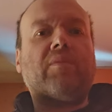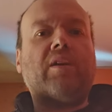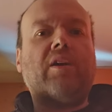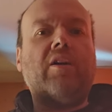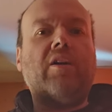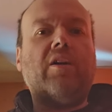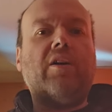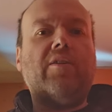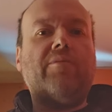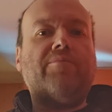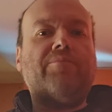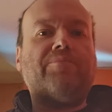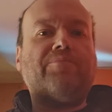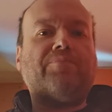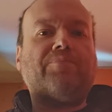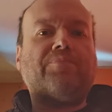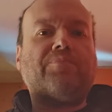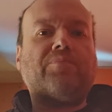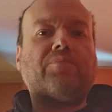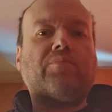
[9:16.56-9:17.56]
Um,
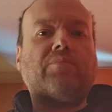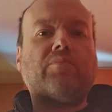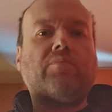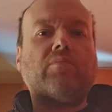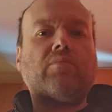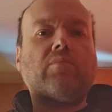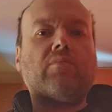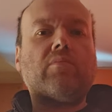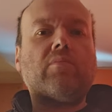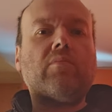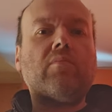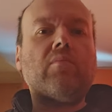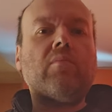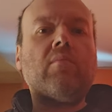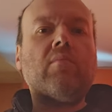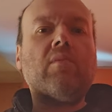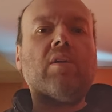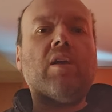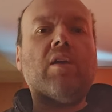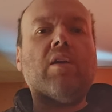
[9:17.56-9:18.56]

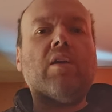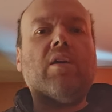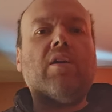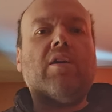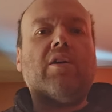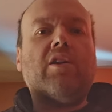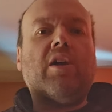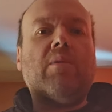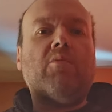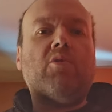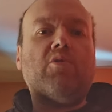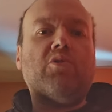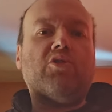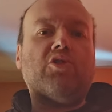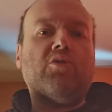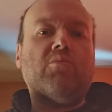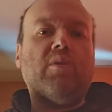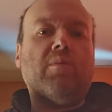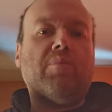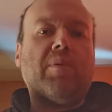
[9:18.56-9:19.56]
you know, I'm always
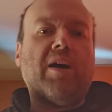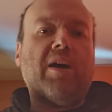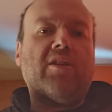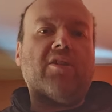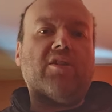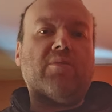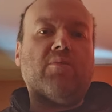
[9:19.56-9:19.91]
doing my best.